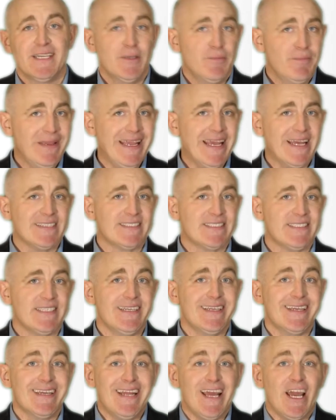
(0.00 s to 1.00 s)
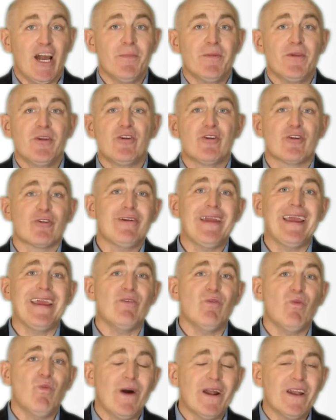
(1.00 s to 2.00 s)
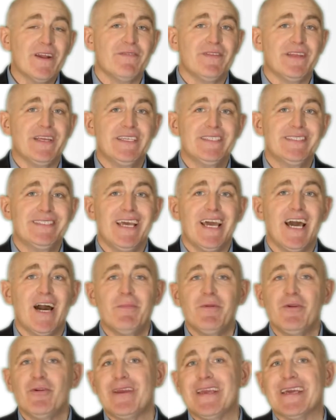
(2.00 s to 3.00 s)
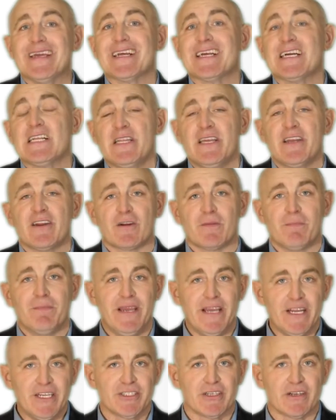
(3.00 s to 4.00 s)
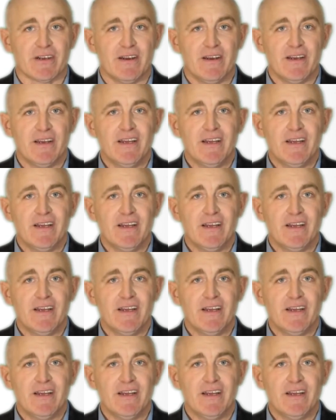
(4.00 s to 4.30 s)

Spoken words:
PNC can help you create one of these to help you get a clearer picture